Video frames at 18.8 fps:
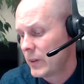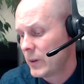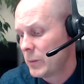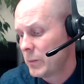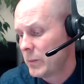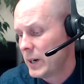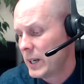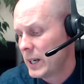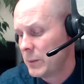their
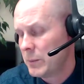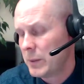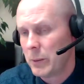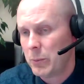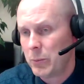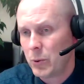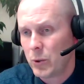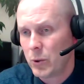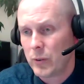money by
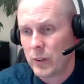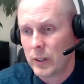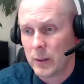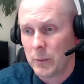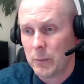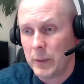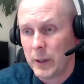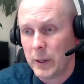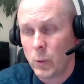proving
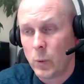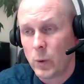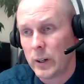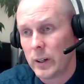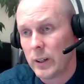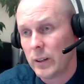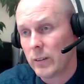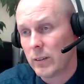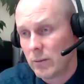that
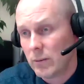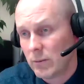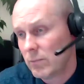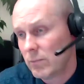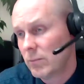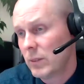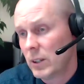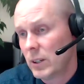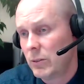B1 is
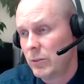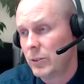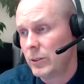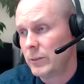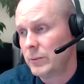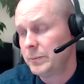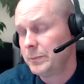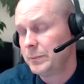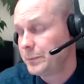
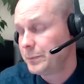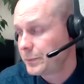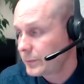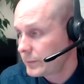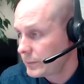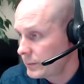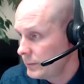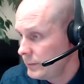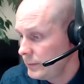helpful,
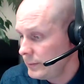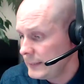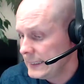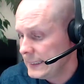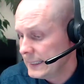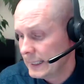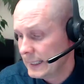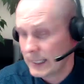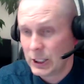
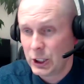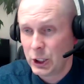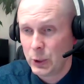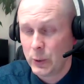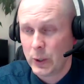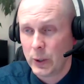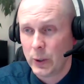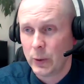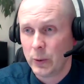unless
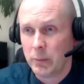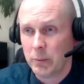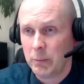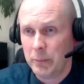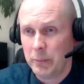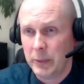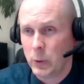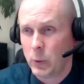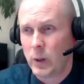you own
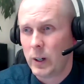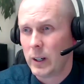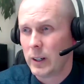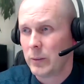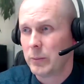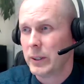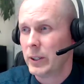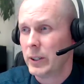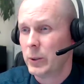
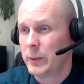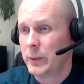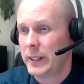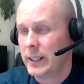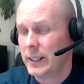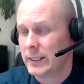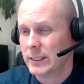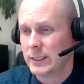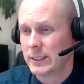B1, but nobody
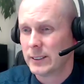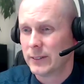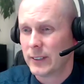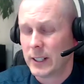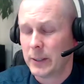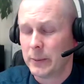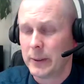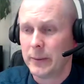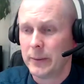does. It's a
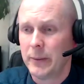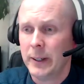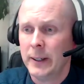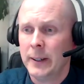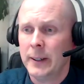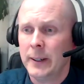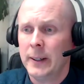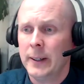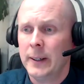vitamin.
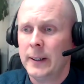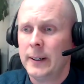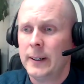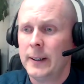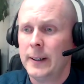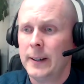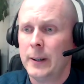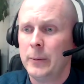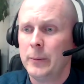
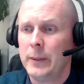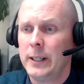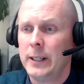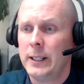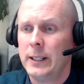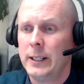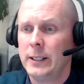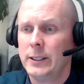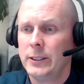
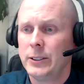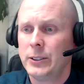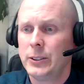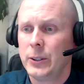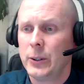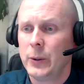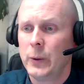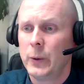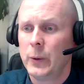And
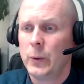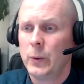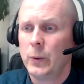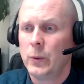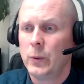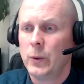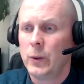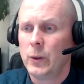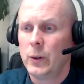so
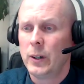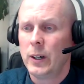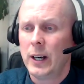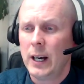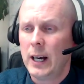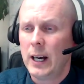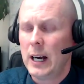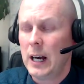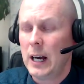
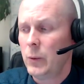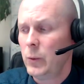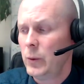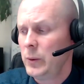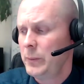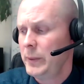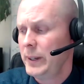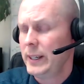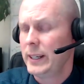I
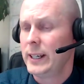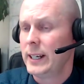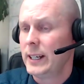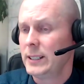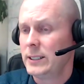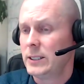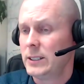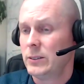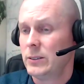wouldn't be
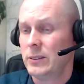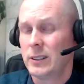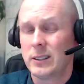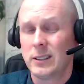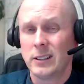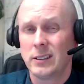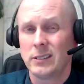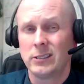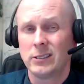against doing a
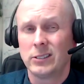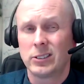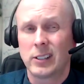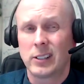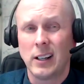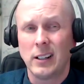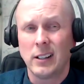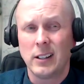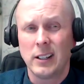clinical
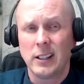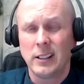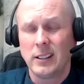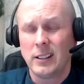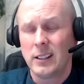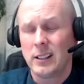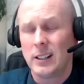trial on it.